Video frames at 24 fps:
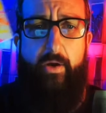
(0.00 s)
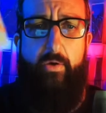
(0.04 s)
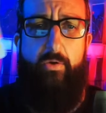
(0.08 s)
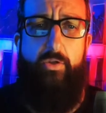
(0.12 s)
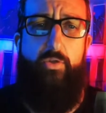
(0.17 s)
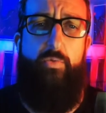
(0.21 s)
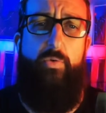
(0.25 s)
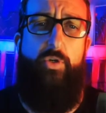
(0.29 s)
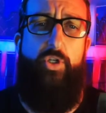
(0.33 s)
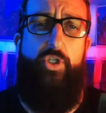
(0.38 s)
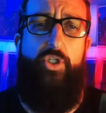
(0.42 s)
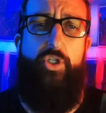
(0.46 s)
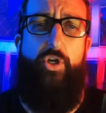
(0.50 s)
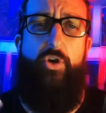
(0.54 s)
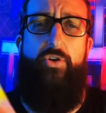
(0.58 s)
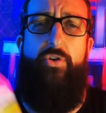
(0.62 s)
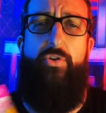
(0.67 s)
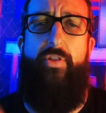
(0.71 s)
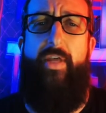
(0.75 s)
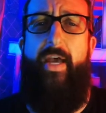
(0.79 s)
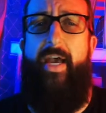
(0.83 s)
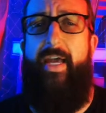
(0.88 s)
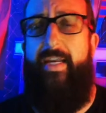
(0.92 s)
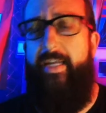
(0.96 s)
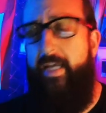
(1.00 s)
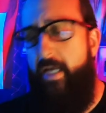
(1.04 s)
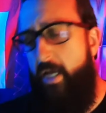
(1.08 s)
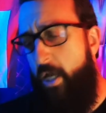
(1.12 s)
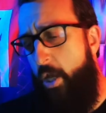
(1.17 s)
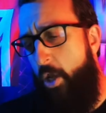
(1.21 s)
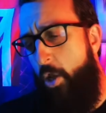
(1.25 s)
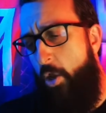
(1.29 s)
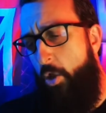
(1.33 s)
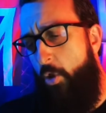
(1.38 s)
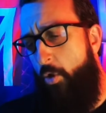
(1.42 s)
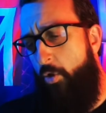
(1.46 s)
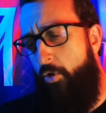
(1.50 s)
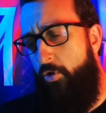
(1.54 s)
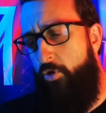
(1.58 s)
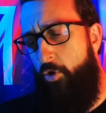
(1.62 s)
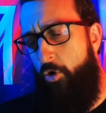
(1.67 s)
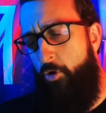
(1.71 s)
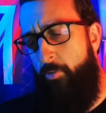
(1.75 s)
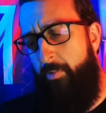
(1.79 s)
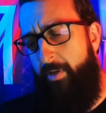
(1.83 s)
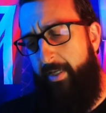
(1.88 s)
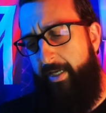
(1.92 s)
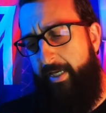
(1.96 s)
just want to show you that
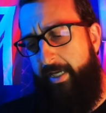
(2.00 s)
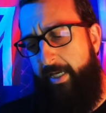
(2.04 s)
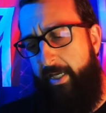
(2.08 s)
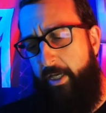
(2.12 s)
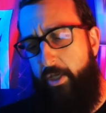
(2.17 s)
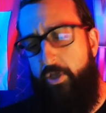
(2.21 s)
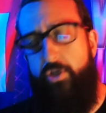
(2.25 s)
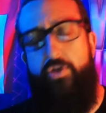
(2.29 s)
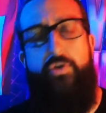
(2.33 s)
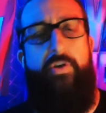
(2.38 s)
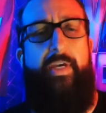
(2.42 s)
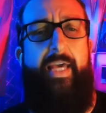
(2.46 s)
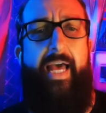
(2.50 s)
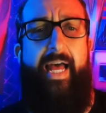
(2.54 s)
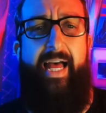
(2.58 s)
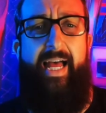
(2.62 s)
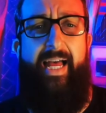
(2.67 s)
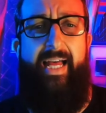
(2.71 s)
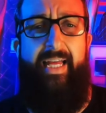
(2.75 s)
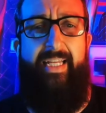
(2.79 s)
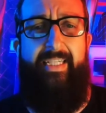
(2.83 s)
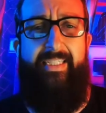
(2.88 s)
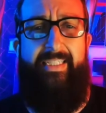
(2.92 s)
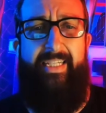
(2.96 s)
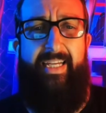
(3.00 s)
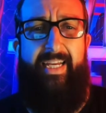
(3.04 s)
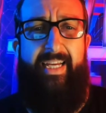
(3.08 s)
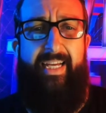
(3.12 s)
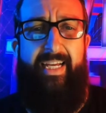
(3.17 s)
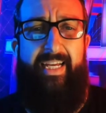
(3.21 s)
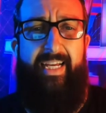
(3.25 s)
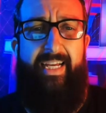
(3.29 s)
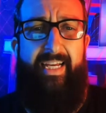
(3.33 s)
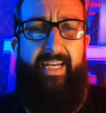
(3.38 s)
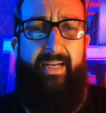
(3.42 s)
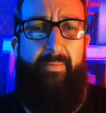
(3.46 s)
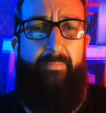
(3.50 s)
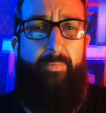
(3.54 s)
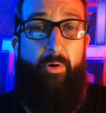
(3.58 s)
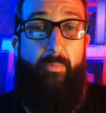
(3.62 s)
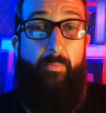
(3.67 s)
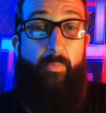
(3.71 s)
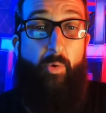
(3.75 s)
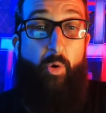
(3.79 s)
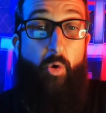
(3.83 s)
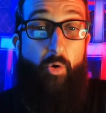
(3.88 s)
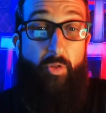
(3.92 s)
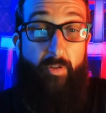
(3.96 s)
normally you can't uh, put
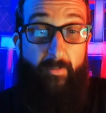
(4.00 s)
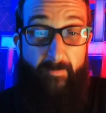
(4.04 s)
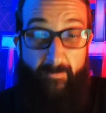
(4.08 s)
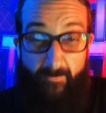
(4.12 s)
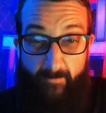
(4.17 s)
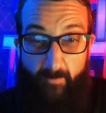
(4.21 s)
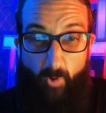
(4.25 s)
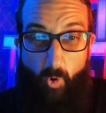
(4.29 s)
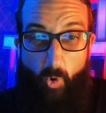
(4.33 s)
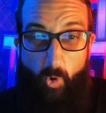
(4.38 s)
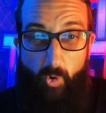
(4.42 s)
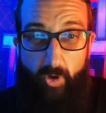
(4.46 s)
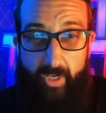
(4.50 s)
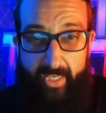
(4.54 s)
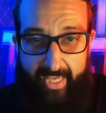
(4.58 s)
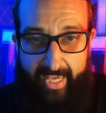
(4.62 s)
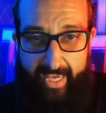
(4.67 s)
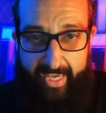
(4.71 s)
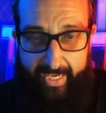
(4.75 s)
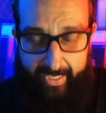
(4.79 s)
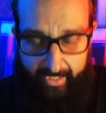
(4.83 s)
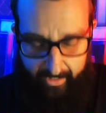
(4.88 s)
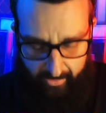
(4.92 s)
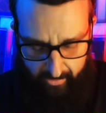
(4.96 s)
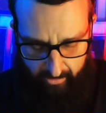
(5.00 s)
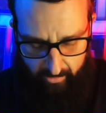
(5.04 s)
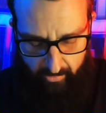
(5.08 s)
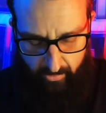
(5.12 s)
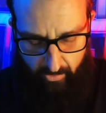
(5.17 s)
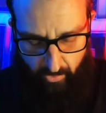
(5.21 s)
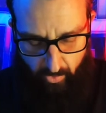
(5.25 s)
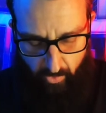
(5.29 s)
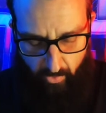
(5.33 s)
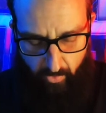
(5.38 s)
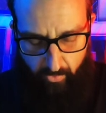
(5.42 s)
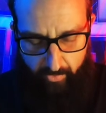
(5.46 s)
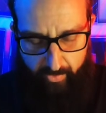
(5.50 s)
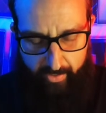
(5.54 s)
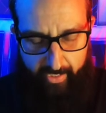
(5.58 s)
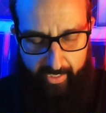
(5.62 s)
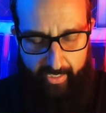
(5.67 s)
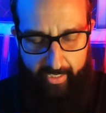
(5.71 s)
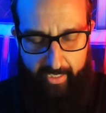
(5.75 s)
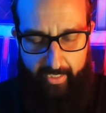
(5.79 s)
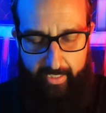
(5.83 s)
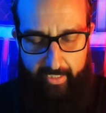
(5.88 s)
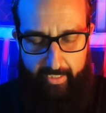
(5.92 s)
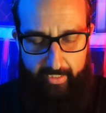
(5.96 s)
more than four gig on
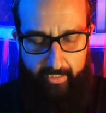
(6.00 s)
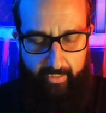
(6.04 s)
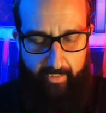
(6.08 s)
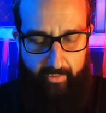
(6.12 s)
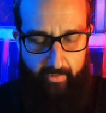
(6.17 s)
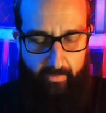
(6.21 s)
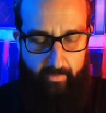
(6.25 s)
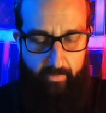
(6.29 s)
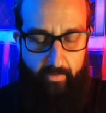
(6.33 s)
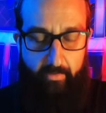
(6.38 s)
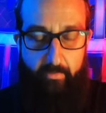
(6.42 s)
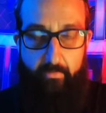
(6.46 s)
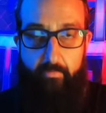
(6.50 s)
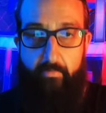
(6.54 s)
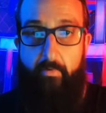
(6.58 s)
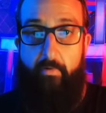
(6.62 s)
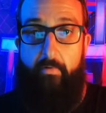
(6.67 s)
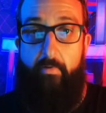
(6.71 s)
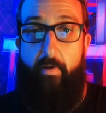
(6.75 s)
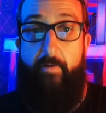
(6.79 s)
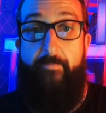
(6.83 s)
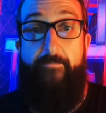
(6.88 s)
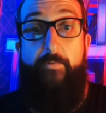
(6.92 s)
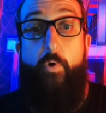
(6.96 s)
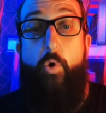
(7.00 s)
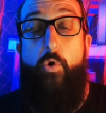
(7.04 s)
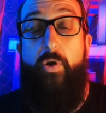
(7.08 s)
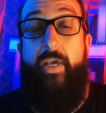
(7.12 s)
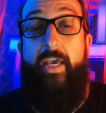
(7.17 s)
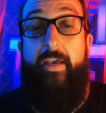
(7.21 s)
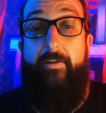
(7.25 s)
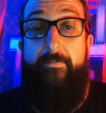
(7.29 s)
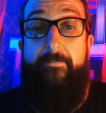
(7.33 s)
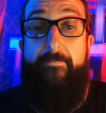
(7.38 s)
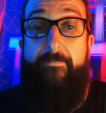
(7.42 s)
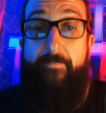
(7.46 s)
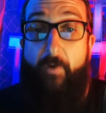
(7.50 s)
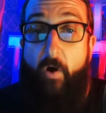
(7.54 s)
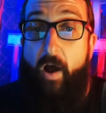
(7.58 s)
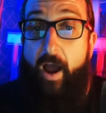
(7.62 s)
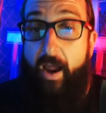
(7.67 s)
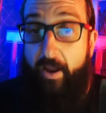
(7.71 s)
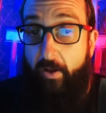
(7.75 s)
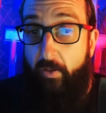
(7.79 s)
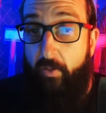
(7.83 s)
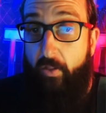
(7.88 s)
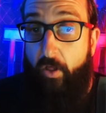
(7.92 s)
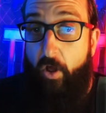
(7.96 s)
a a four gig
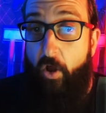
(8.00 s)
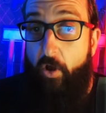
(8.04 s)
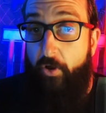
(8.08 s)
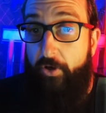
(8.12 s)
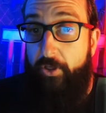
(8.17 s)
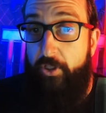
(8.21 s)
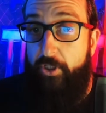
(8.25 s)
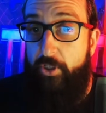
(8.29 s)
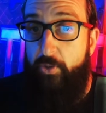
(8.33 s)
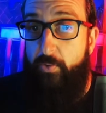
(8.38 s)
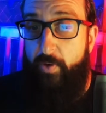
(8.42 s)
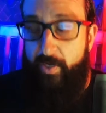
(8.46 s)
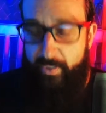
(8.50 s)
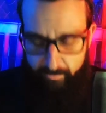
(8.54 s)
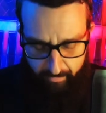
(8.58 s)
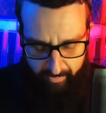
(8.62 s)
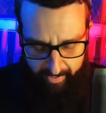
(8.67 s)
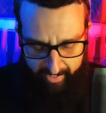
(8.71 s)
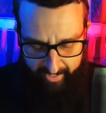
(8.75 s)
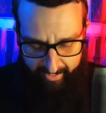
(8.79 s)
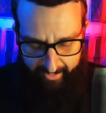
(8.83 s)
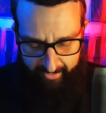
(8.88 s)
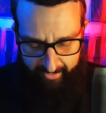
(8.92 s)
file on a U S B.